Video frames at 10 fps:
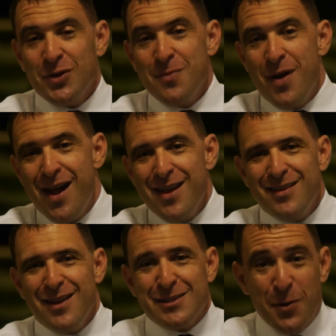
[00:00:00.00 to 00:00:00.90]
certainly my
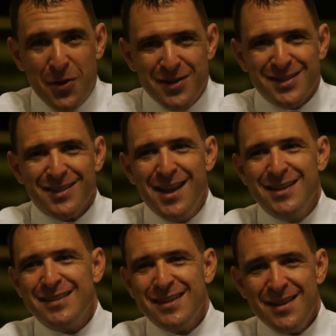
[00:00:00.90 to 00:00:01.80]
experience
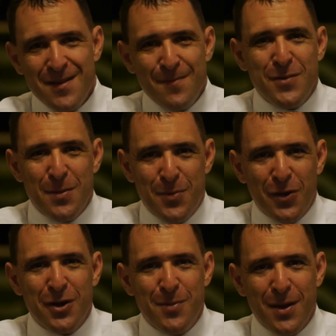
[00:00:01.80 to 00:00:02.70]
lends the
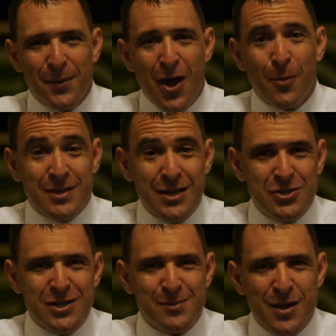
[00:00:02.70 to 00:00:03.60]
ability to be able to help
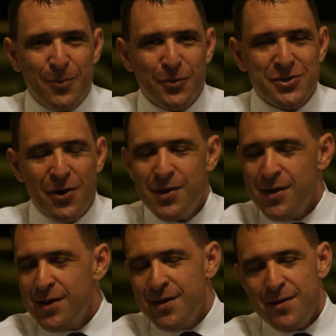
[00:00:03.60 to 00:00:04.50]
teach these people. So
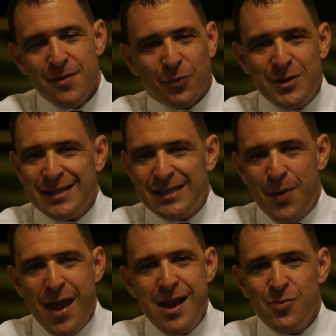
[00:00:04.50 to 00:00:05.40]

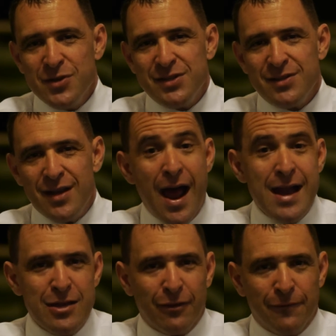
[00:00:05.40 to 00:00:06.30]
360 Painting was
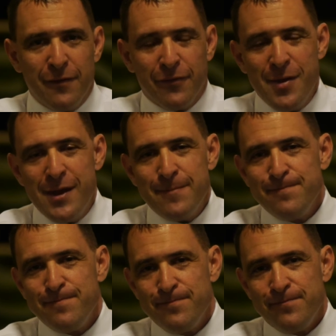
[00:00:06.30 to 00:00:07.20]
an ideal fit for me.